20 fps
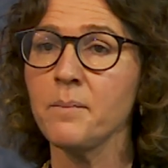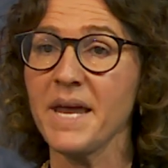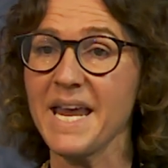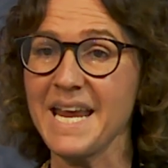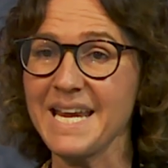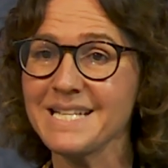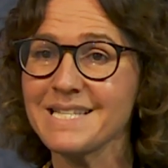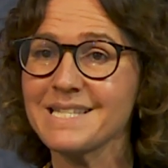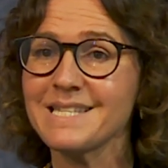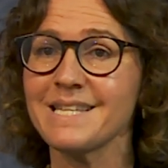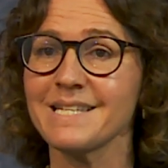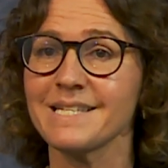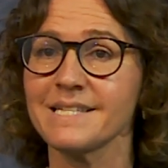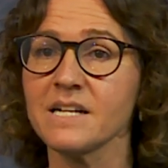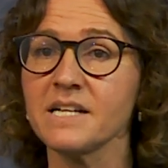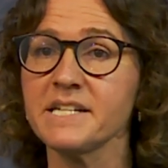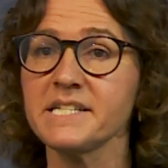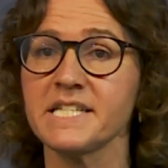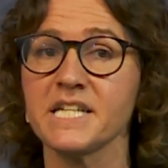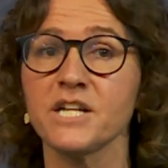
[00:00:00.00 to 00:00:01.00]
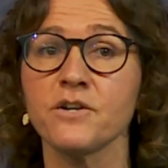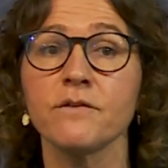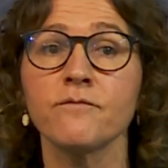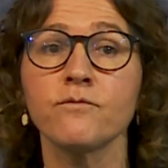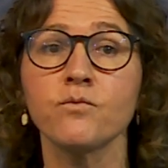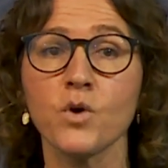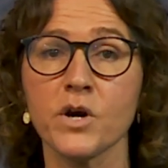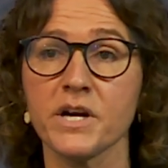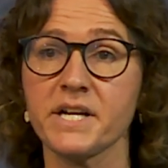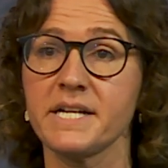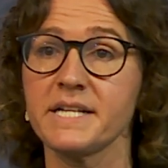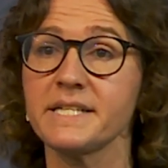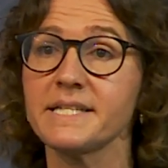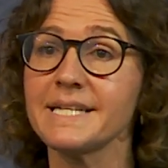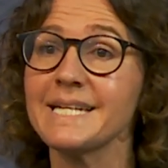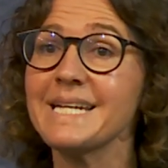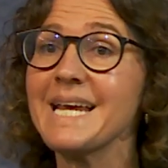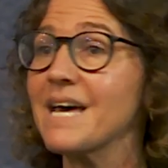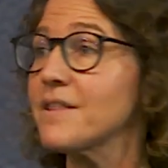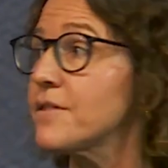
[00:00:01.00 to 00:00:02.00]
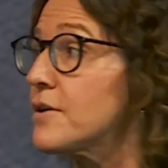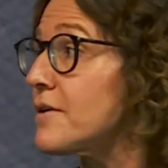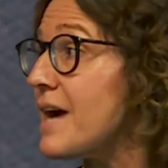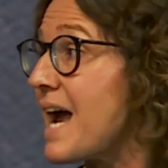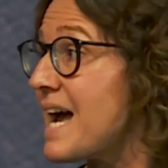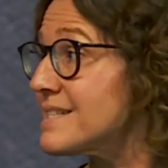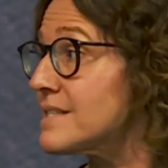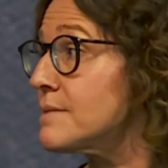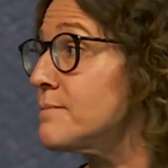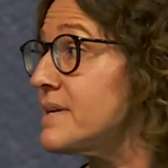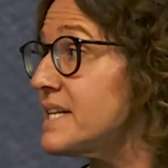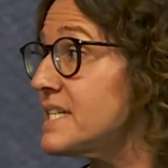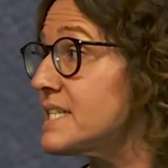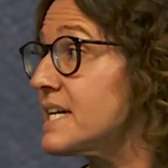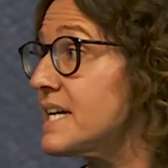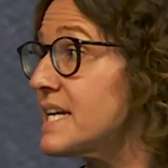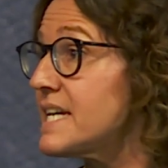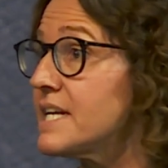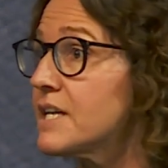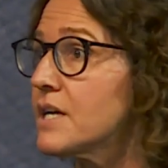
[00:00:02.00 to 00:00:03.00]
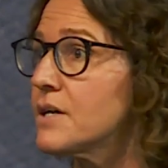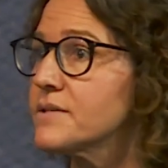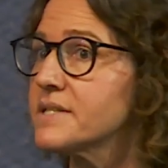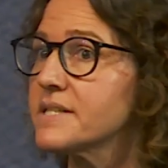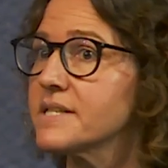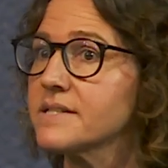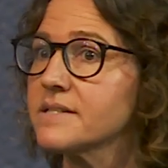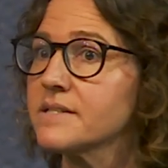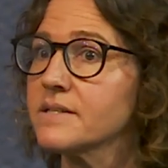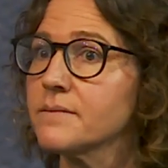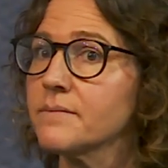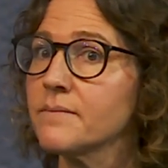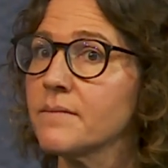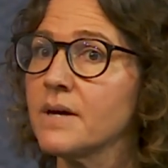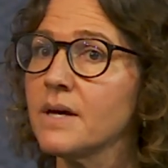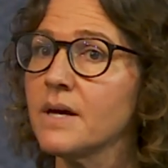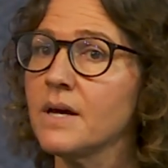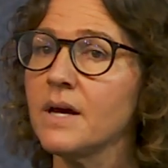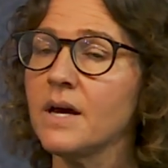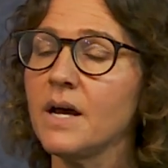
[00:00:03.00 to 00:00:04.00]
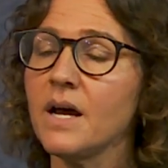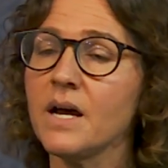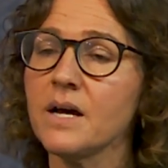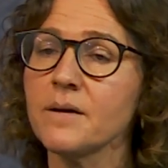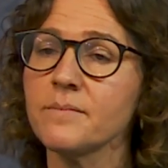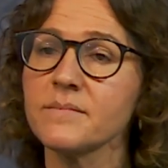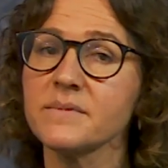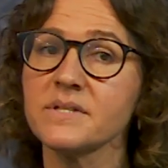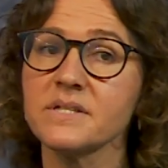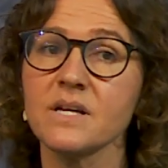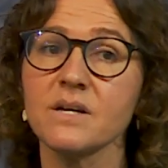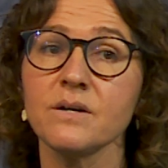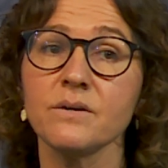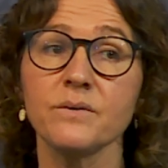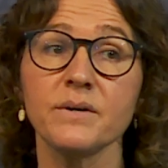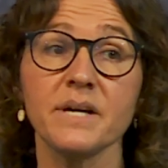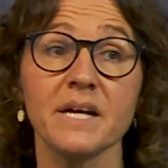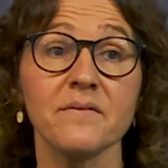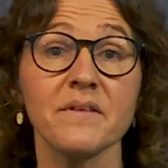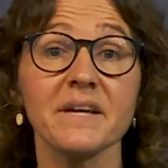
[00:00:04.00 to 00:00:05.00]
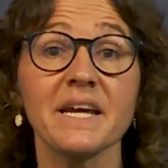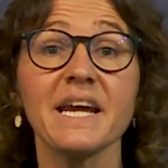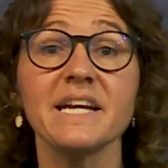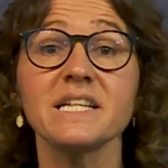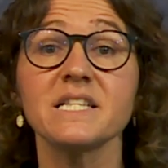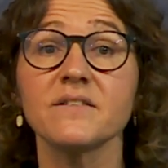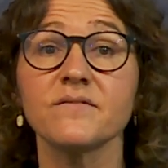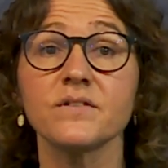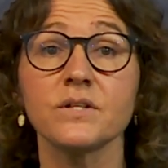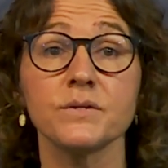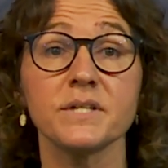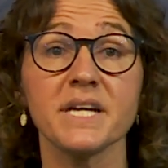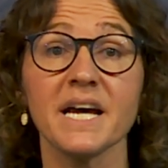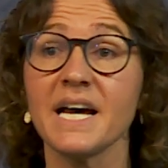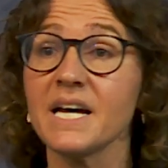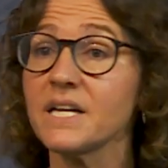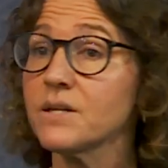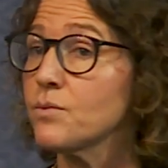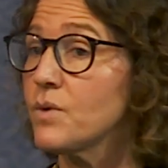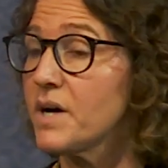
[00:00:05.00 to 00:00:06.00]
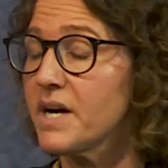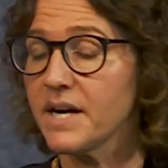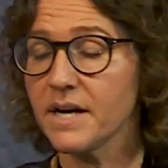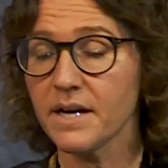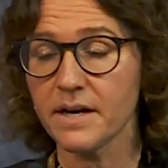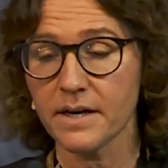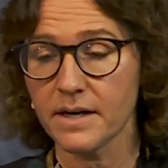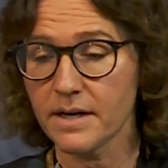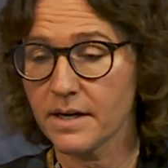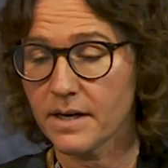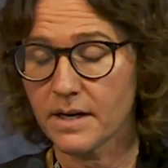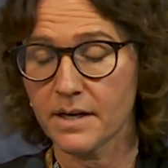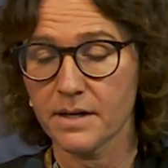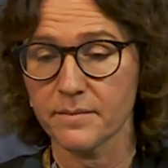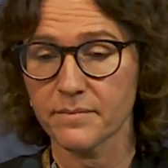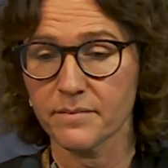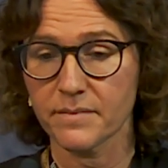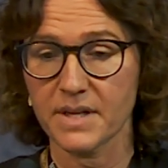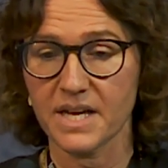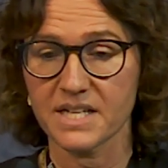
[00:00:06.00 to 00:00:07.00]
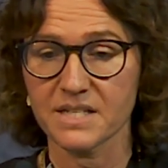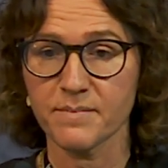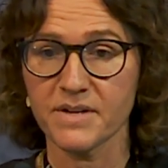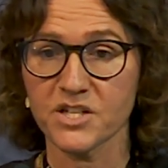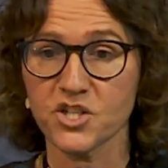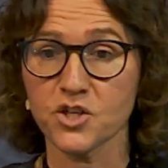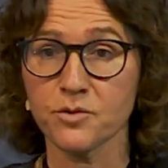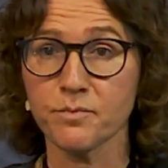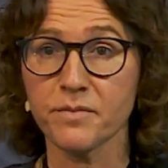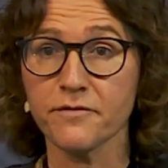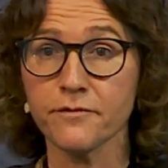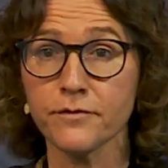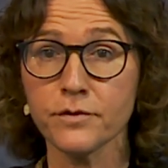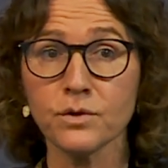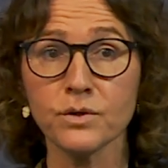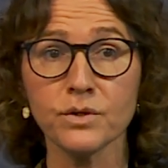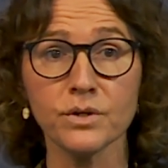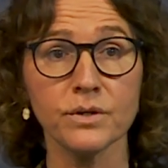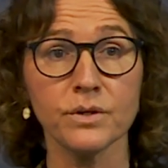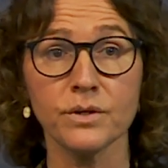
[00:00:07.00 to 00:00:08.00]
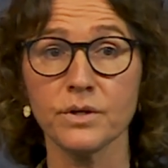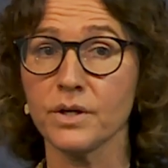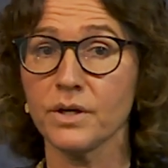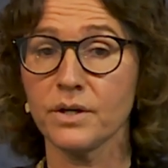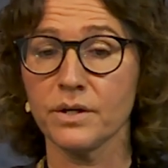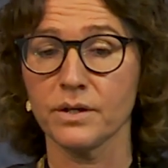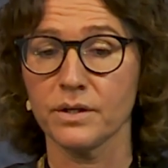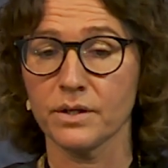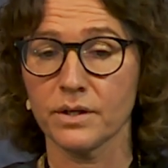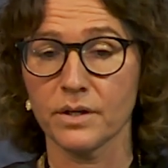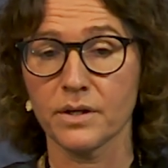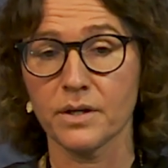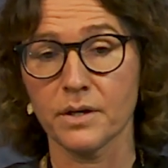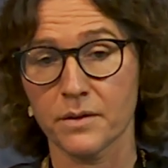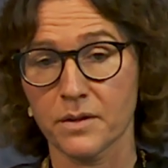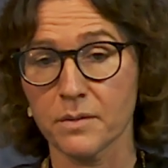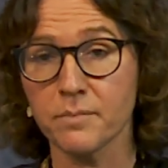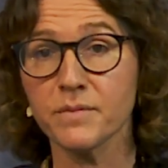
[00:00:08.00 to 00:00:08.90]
is this idea of working together as a media ecosystem. So in the case of Sudan, where, as mentioned before, the